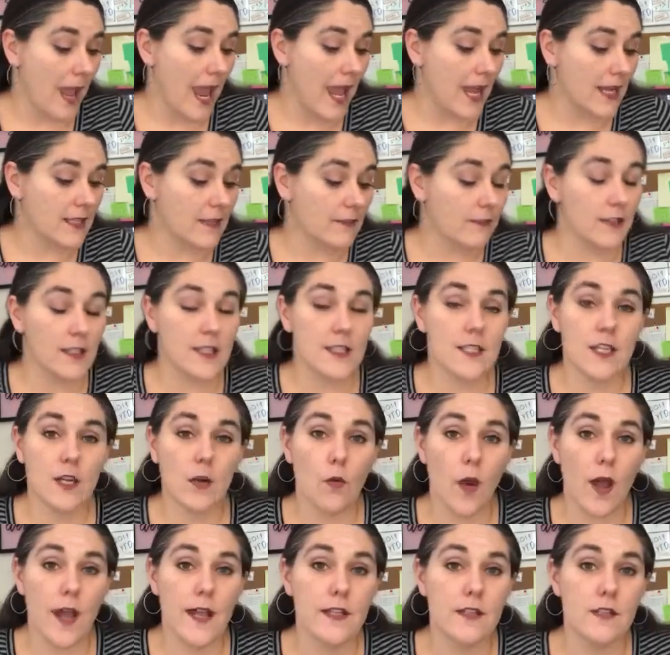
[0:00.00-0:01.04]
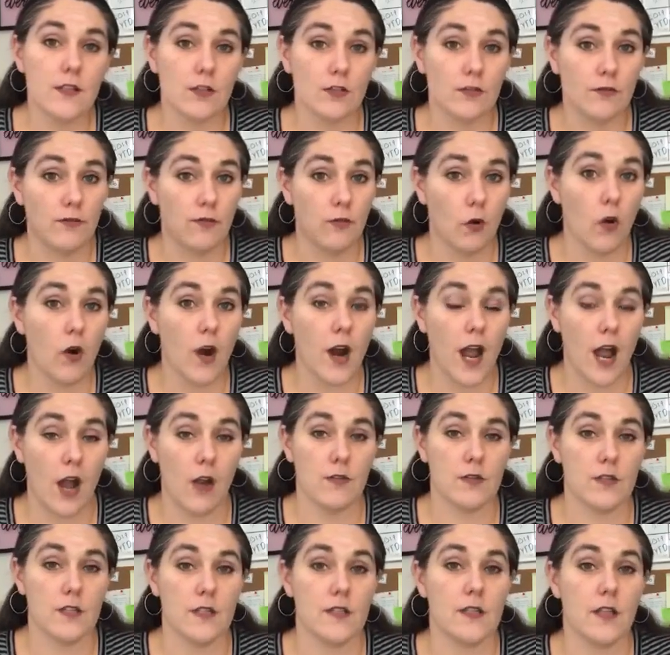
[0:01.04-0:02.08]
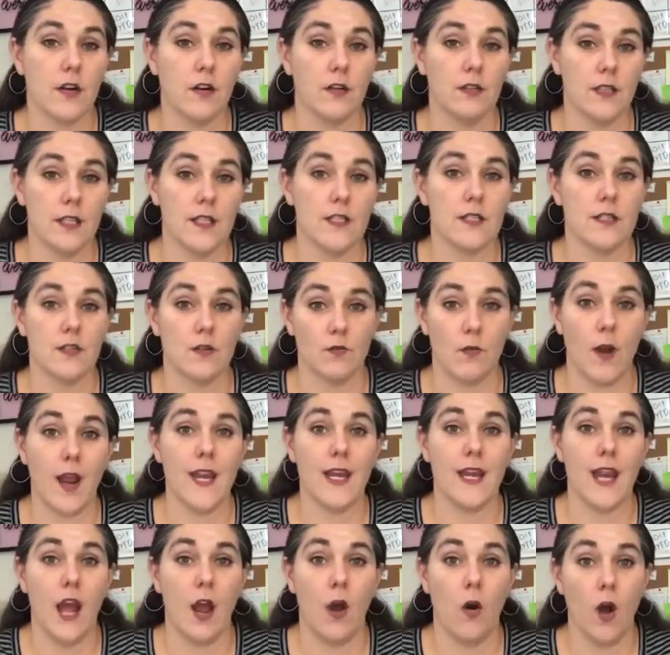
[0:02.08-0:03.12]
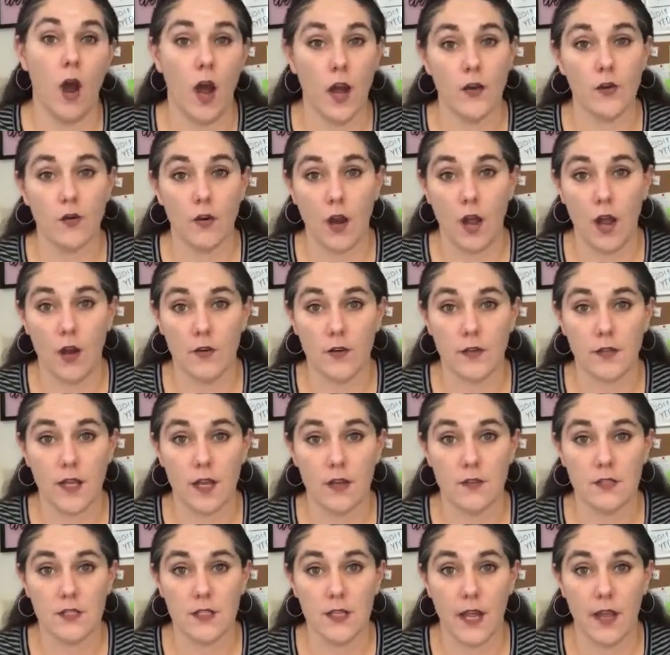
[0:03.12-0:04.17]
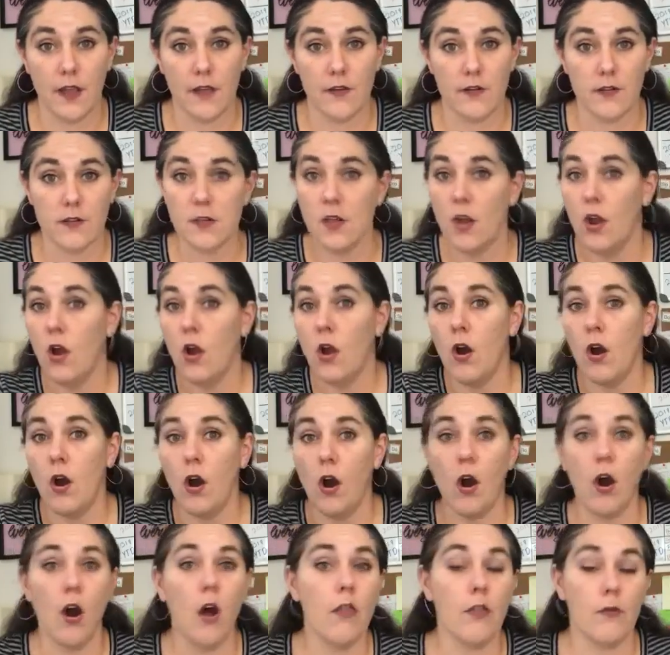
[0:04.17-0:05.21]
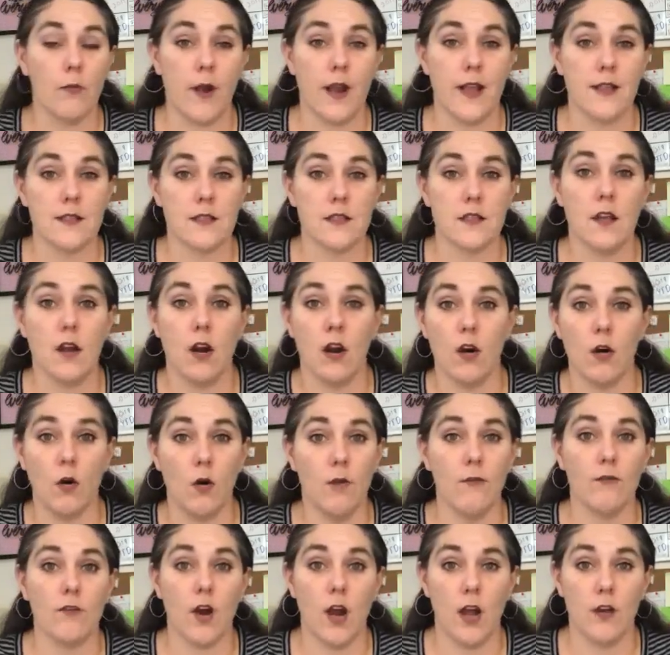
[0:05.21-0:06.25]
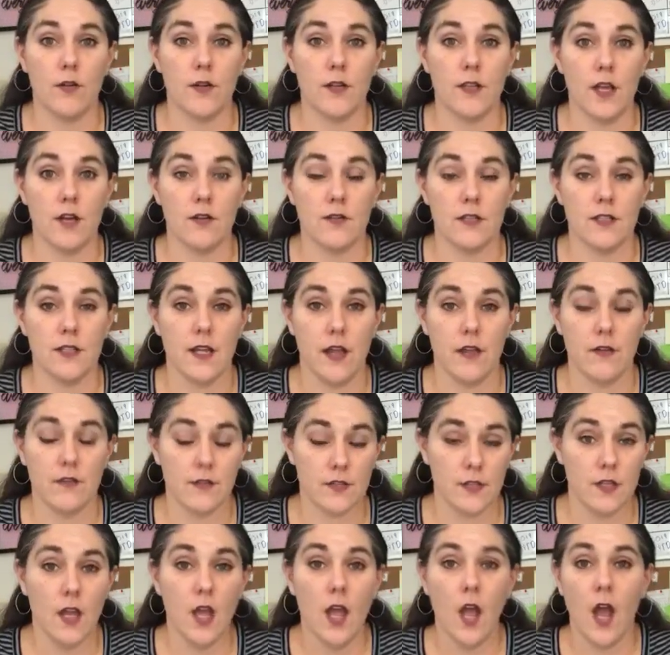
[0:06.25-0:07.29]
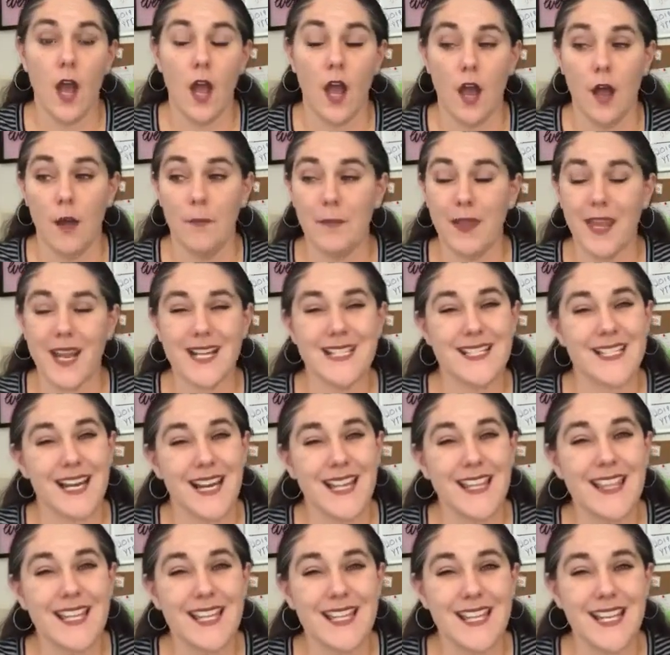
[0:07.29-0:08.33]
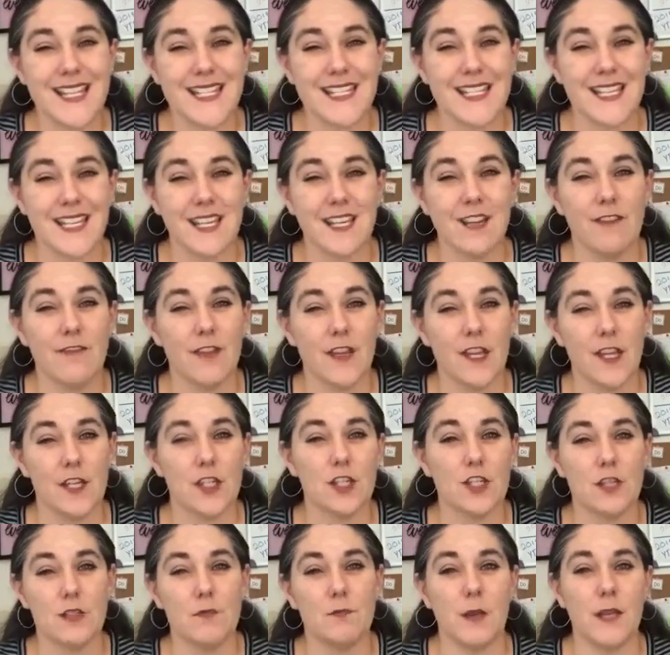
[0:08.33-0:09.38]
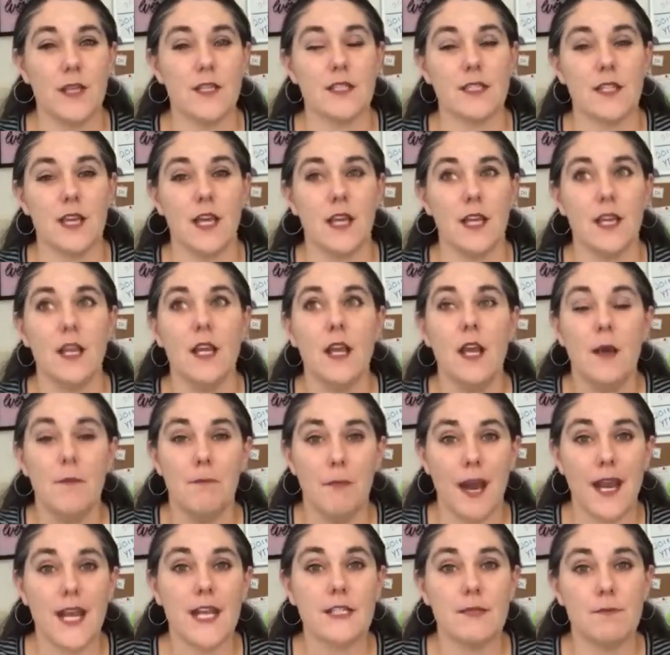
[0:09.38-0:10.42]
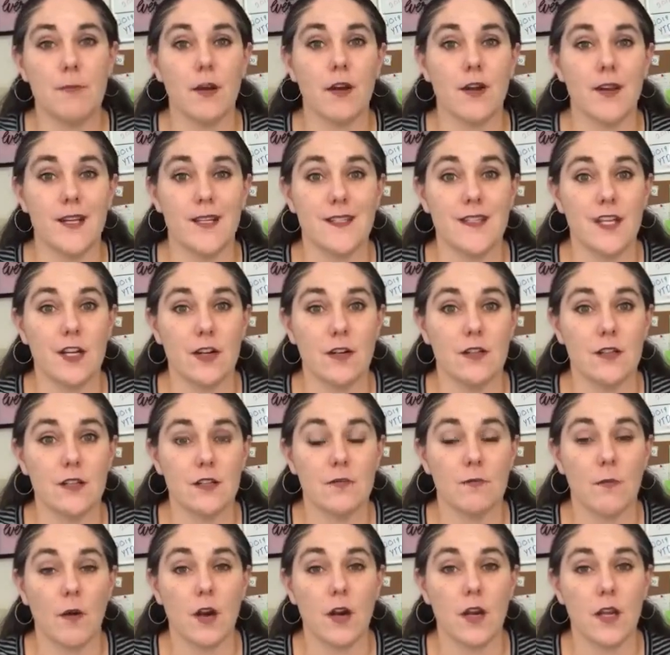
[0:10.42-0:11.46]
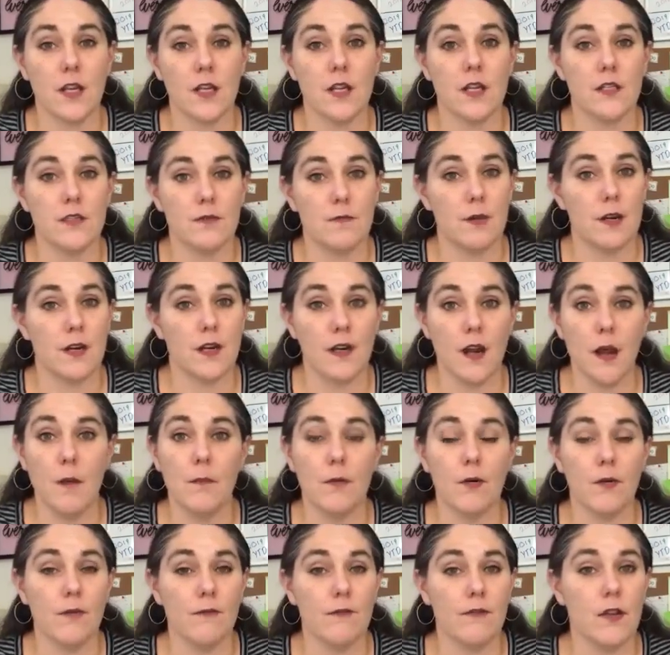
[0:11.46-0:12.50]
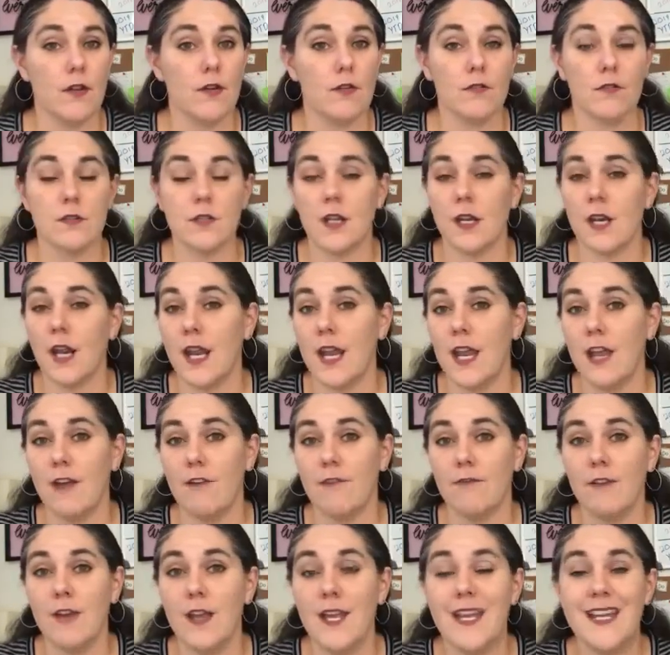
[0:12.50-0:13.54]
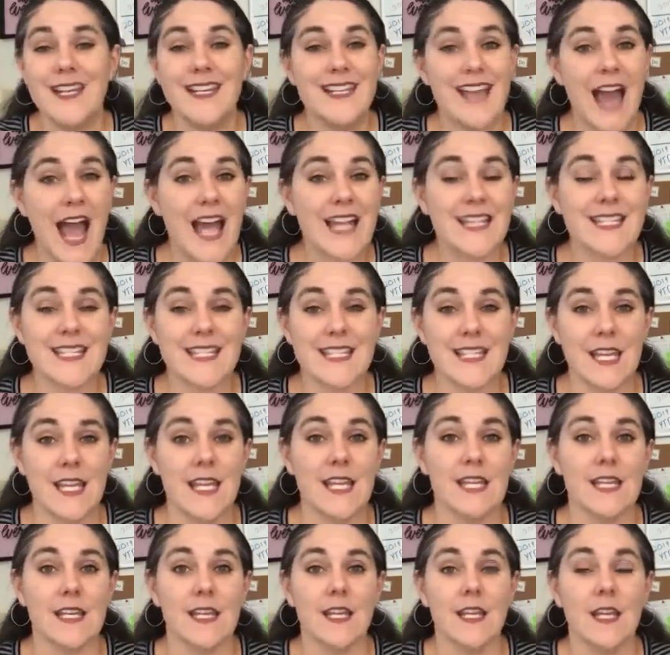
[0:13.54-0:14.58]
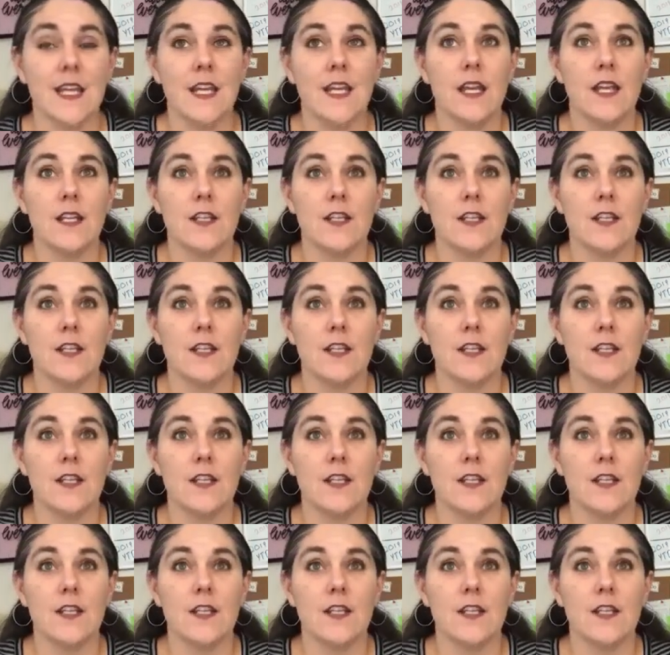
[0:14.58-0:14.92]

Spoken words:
Active listing-wise, there's 4 houses that are listed right now under $100,000. All the rest are over $100,000. Like I said, I think that's significant just based on my experience here in this market. It's been a number of years, and I have not seen